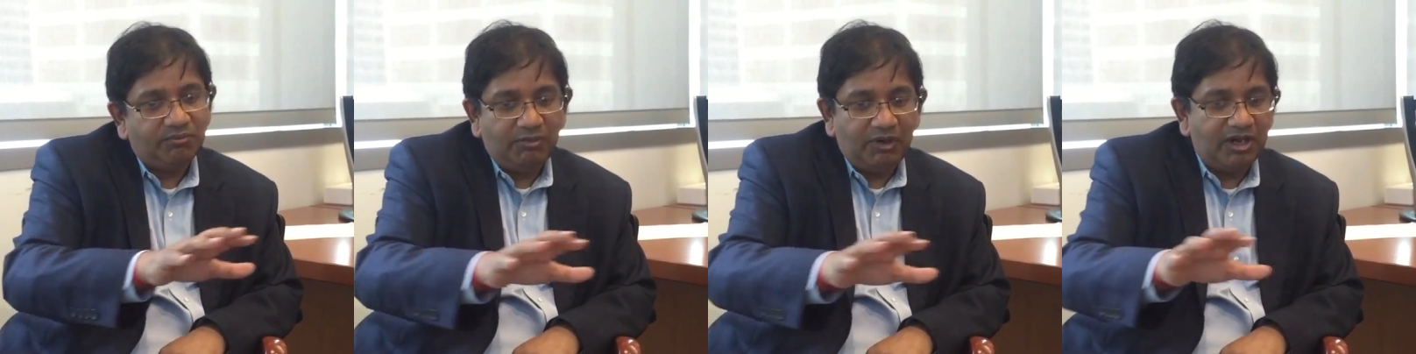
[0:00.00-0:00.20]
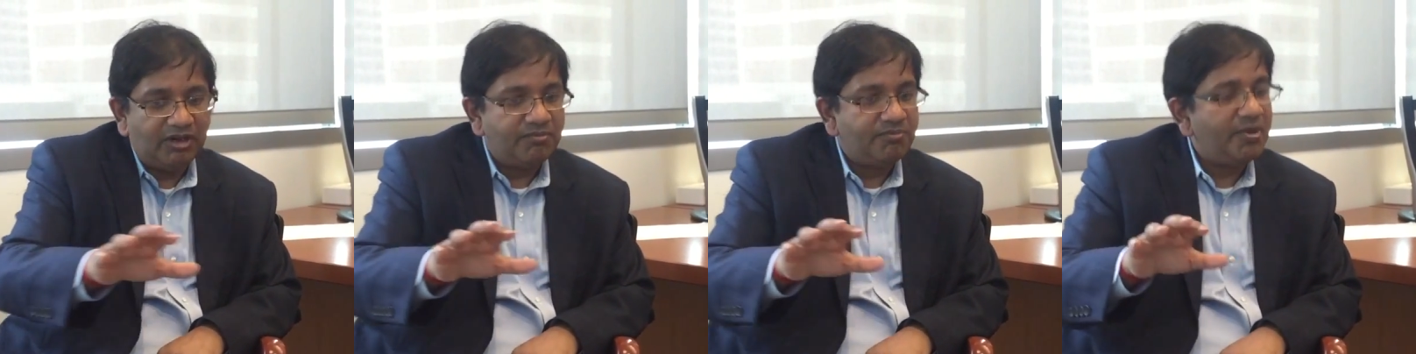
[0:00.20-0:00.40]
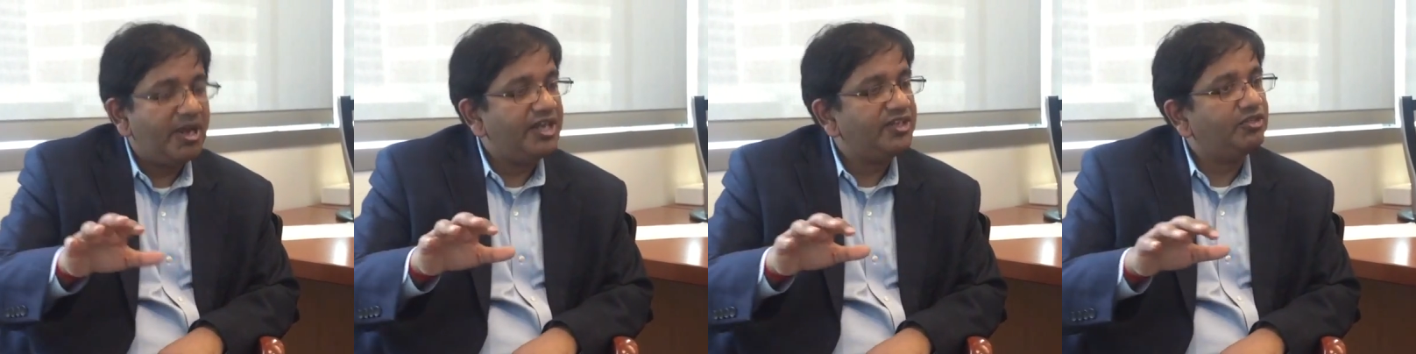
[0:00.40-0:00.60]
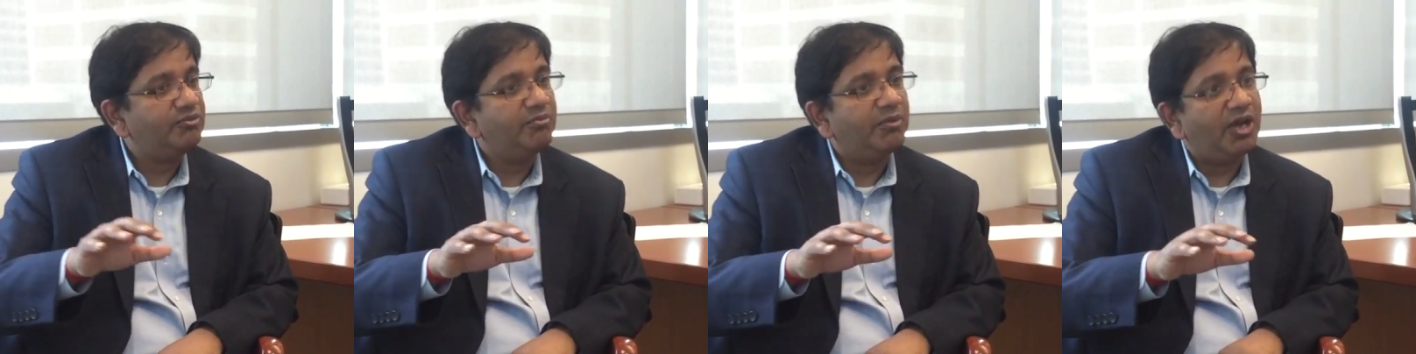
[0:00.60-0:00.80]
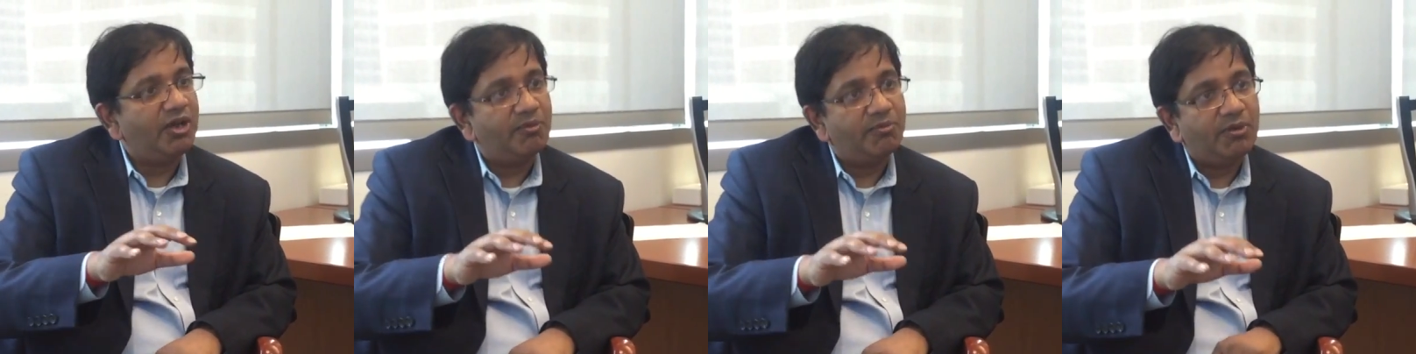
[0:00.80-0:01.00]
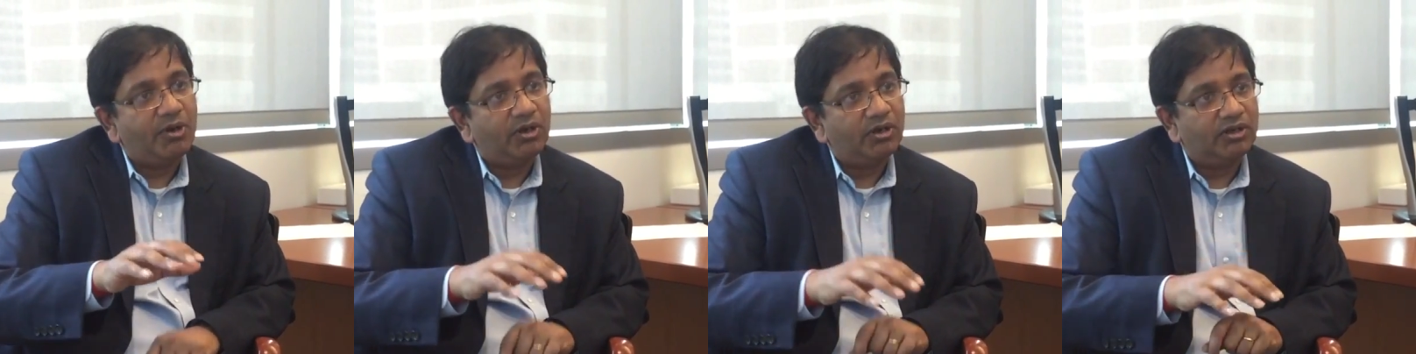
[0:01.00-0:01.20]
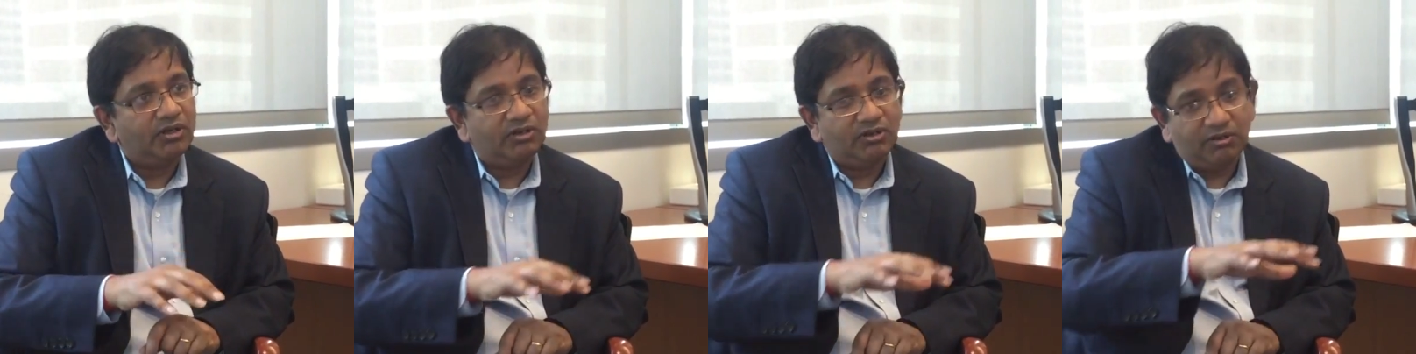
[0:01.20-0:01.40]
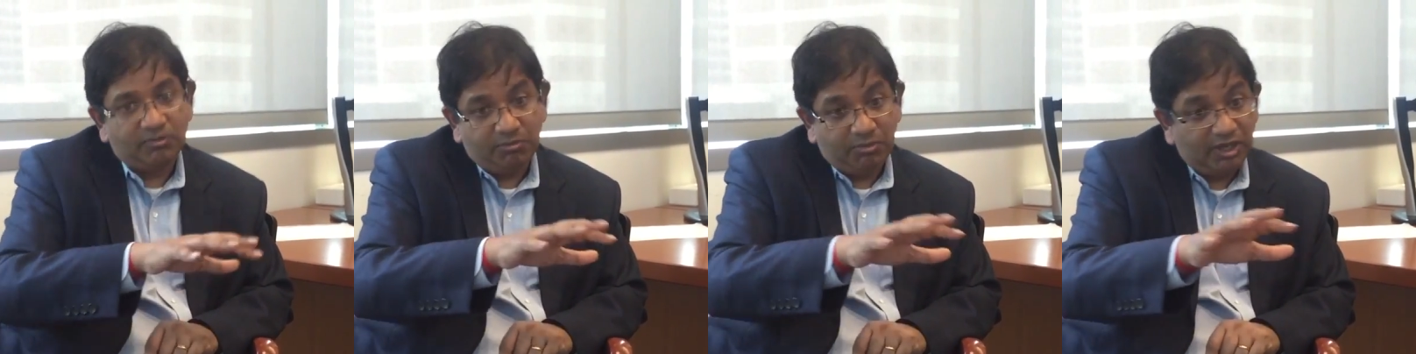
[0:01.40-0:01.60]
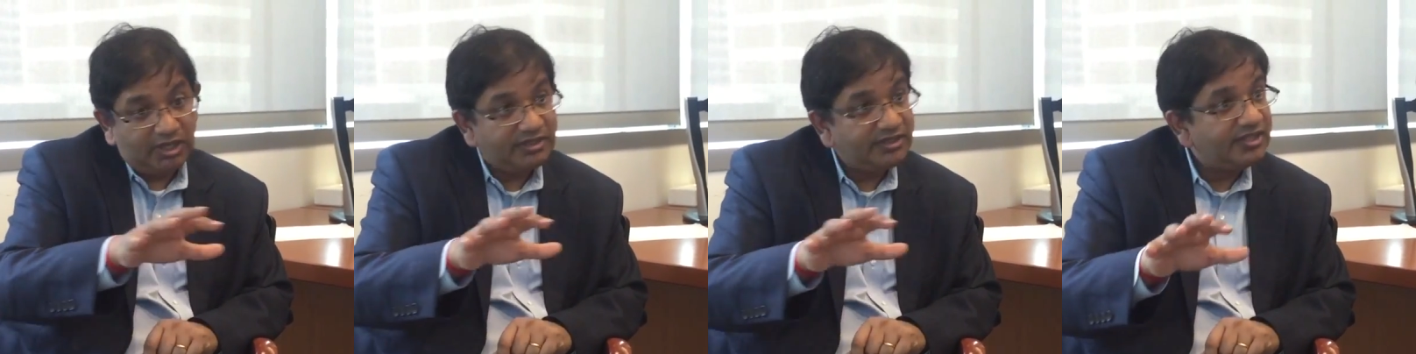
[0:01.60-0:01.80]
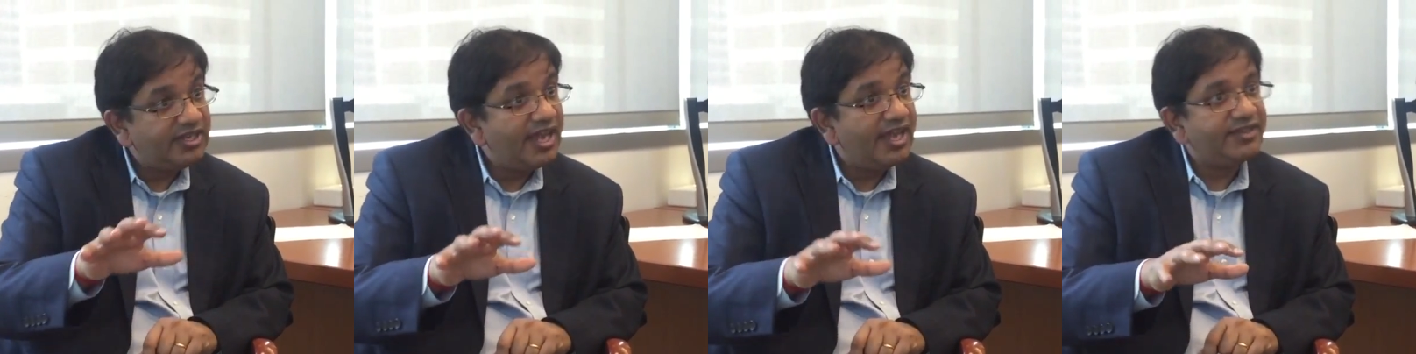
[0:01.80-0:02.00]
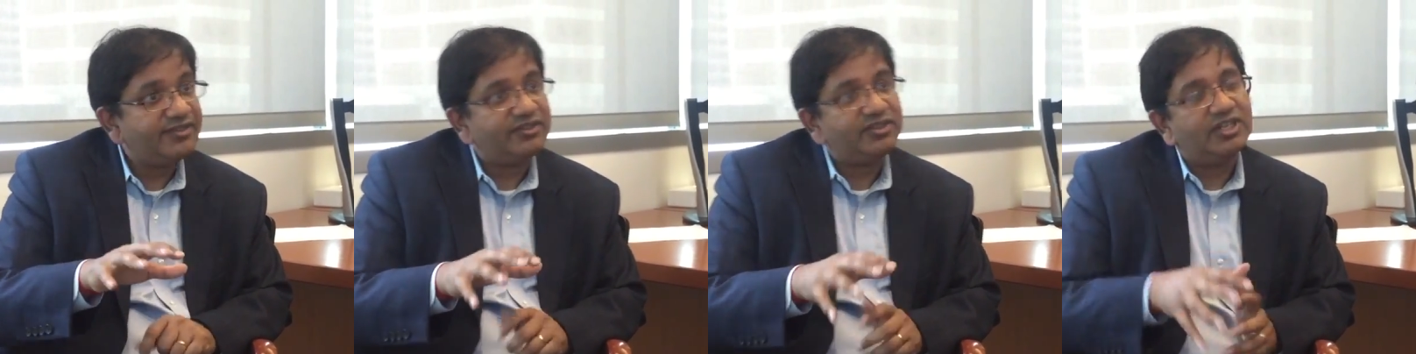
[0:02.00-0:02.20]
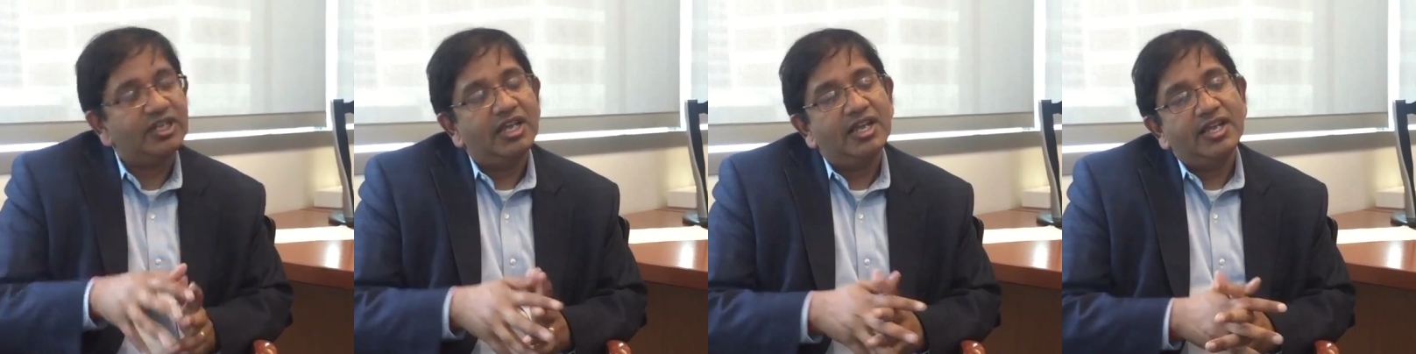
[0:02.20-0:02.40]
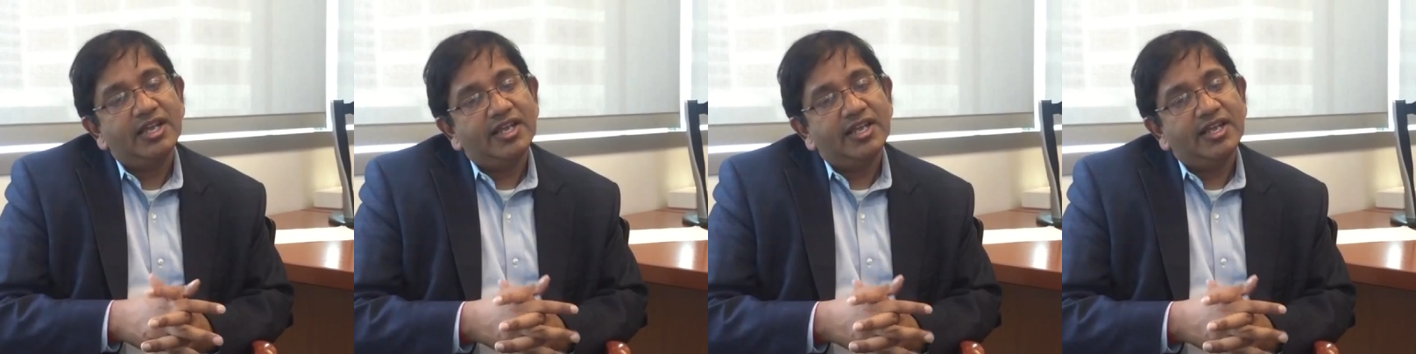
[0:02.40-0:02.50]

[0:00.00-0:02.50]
blood-based biomarker or blood test